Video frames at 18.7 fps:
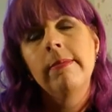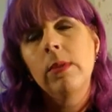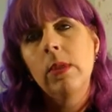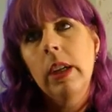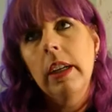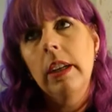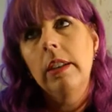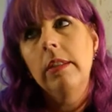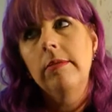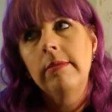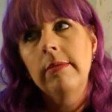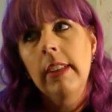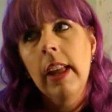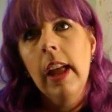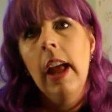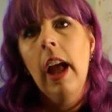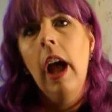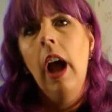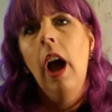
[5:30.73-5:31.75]
Well,
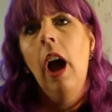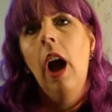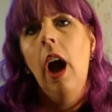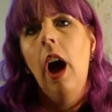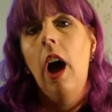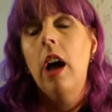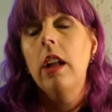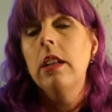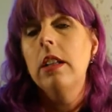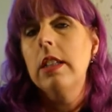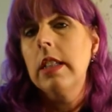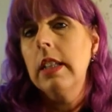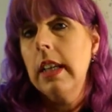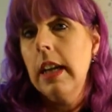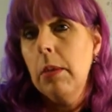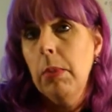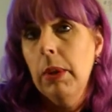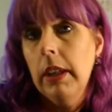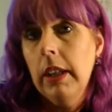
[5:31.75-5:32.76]

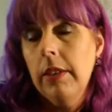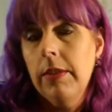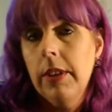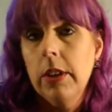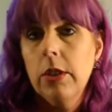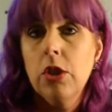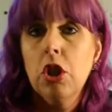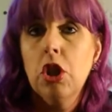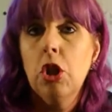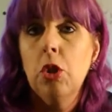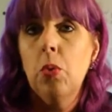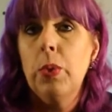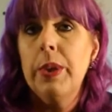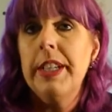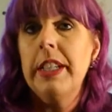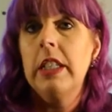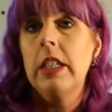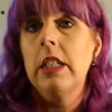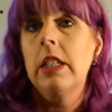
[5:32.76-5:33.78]
honestly, I believe there's two
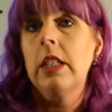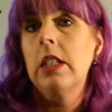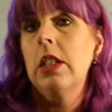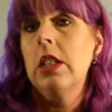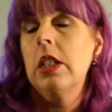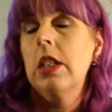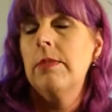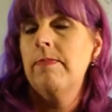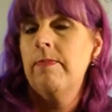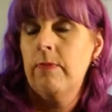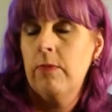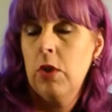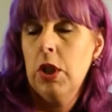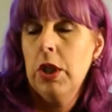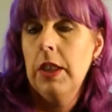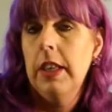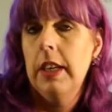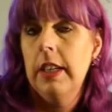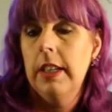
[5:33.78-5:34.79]
reasons
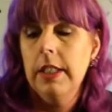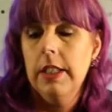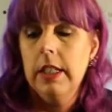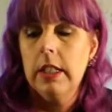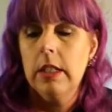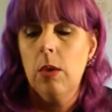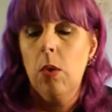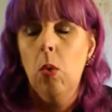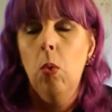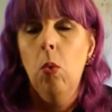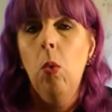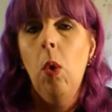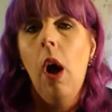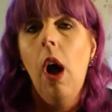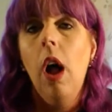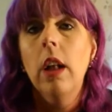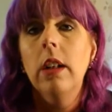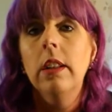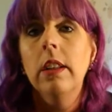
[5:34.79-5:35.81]
to this.
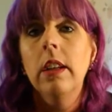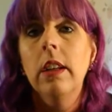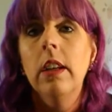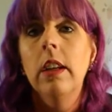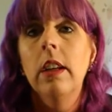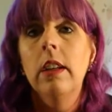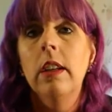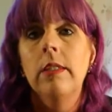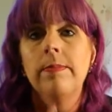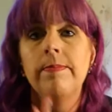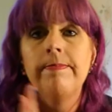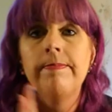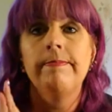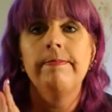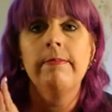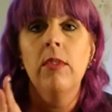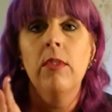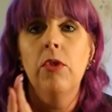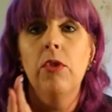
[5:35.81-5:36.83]
One,
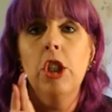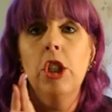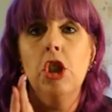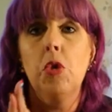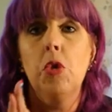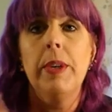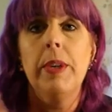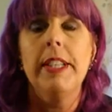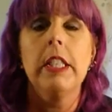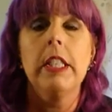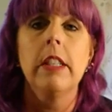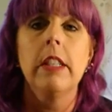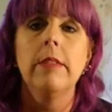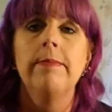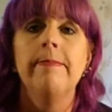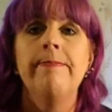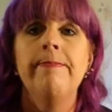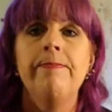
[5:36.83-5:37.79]
first reason,